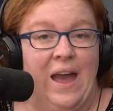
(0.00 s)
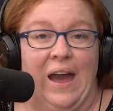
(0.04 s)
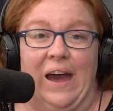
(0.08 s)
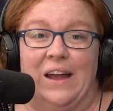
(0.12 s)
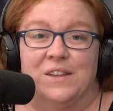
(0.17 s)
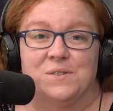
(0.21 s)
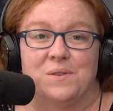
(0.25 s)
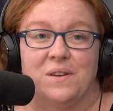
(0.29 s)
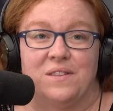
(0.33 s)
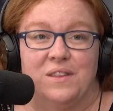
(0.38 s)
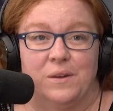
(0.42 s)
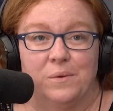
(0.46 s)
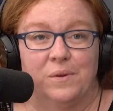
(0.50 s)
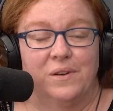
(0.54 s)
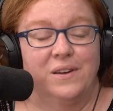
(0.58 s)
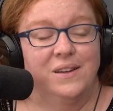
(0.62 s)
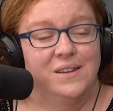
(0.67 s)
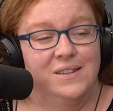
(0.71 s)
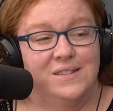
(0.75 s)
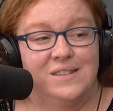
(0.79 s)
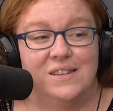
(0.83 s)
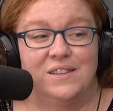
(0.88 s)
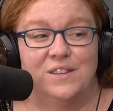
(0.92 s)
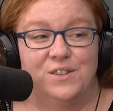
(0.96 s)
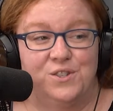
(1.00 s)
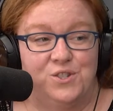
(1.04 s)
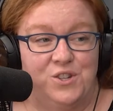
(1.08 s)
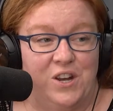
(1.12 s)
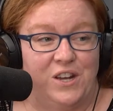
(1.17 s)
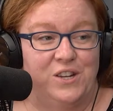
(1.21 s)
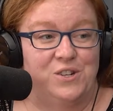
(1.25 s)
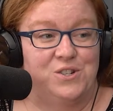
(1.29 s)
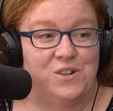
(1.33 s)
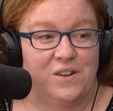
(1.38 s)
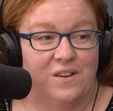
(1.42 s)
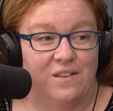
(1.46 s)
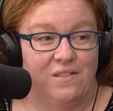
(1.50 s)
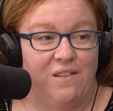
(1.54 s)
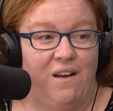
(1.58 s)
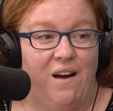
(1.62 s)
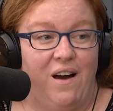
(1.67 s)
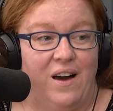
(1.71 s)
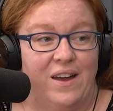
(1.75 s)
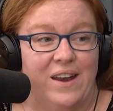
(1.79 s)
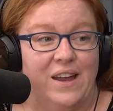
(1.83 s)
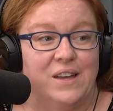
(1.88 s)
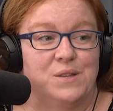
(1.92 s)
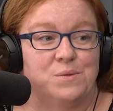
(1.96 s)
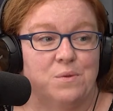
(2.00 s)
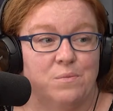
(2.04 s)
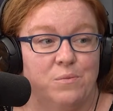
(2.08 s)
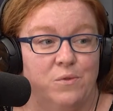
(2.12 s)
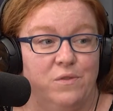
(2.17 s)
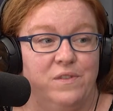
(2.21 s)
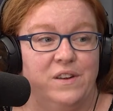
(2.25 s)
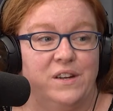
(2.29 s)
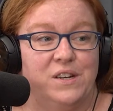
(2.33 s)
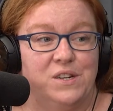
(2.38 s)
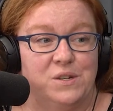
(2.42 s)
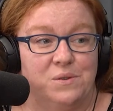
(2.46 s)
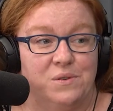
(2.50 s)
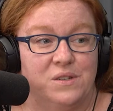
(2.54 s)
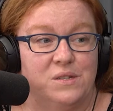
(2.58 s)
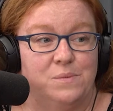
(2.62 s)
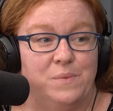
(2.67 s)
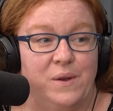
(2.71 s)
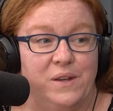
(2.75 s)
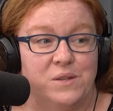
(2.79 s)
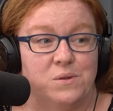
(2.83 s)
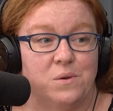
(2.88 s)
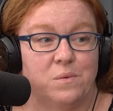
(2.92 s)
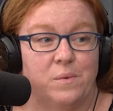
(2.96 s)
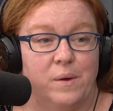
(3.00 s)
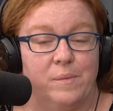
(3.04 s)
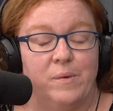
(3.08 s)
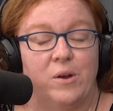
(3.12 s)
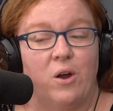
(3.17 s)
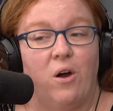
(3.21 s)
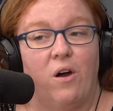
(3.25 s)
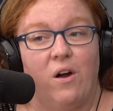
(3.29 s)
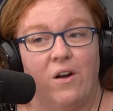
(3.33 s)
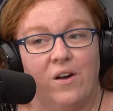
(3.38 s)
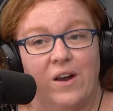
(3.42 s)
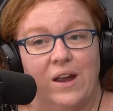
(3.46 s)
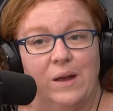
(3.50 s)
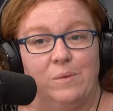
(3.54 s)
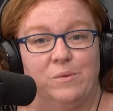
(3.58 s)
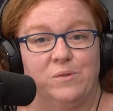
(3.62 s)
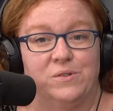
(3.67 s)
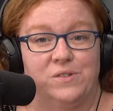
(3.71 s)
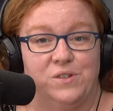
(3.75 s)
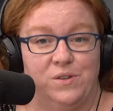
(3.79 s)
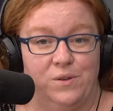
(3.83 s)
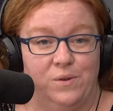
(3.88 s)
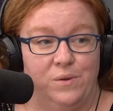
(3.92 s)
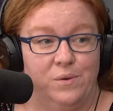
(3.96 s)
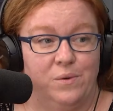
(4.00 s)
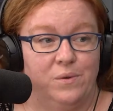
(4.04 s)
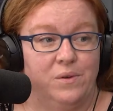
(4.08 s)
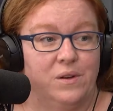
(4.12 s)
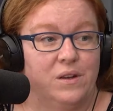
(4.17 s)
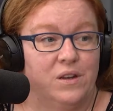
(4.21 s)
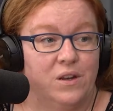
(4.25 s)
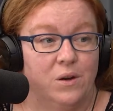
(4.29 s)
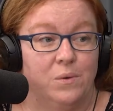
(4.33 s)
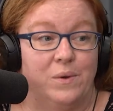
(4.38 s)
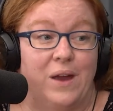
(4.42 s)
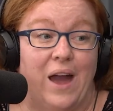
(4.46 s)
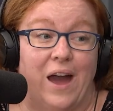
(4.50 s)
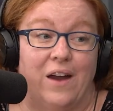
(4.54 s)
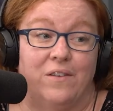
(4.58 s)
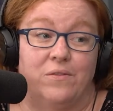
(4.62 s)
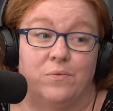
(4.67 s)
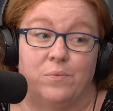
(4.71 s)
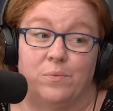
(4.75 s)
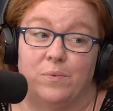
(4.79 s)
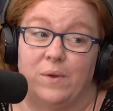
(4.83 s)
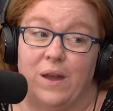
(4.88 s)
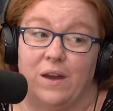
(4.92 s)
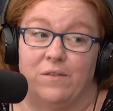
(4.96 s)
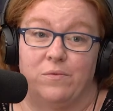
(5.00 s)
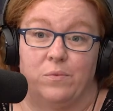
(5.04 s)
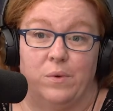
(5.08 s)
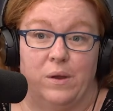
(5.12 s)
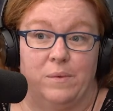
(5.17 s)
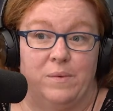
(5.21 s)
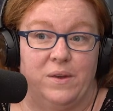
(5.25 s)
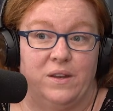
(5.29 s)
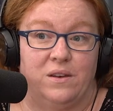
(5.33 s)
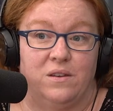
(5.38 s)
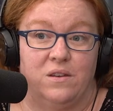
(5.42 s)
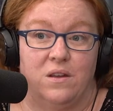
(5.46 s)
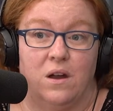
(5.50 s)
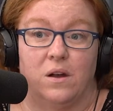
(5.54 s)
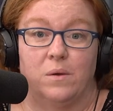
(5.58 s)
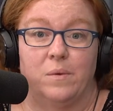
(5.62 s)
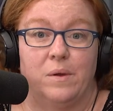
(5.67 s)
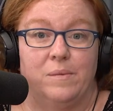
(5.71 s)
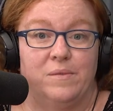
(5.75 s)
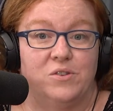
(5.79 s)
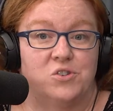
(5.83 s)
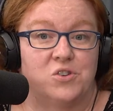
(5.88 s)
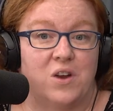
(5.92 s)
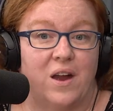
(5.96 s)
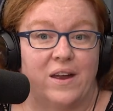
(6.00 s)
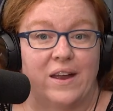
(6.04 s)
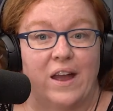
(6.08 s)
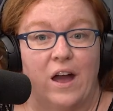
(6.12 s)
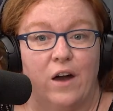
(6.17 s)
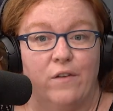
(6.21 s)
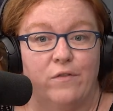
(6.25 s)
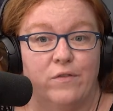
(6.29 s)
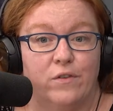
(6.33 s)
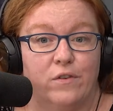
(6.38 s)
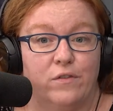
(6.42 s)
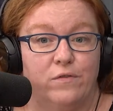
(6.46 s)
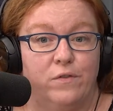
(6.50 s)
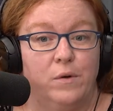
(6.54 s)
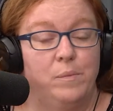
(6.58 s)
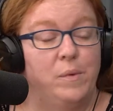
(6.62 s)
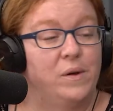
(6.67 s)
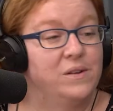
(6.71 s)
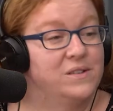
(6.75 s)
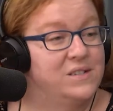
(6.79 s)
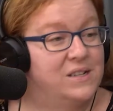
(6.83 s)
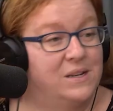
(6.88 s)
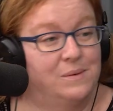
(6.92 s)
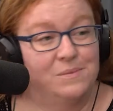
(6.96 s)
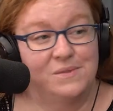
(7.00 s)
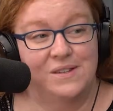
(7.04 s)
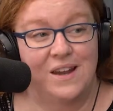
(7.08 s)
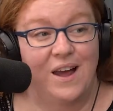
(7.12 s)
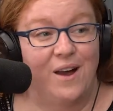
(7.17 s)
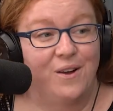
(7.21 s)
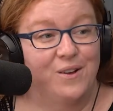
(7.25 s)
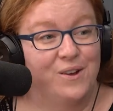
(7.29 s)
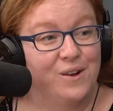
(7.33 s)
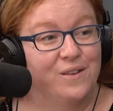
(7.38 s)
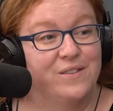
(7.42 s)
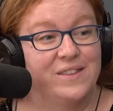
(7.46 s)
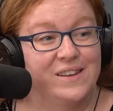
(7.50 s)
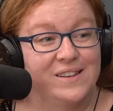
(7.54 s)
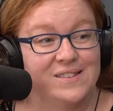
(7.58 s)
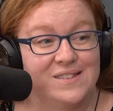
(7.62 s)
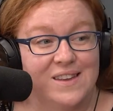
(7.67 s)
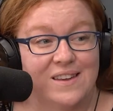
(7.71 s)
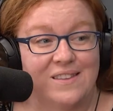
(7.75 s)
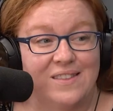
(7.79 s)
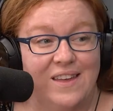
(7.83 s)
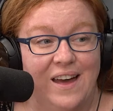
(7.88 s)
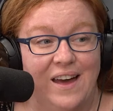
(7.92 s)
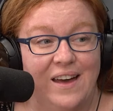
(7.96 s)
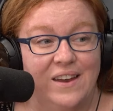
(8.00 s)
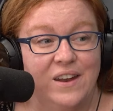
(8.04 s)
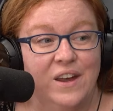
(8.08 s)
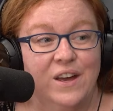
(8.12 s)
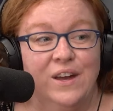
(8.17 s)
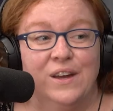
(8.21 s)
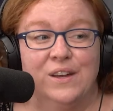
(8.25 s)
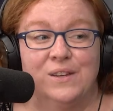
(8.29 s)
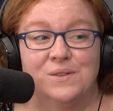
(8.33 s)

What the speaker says: And so I think we're going to see this changing a lot as we're moving into a space where women are able to, you know, we have women, young women trying out for football teams now, you know, things like that.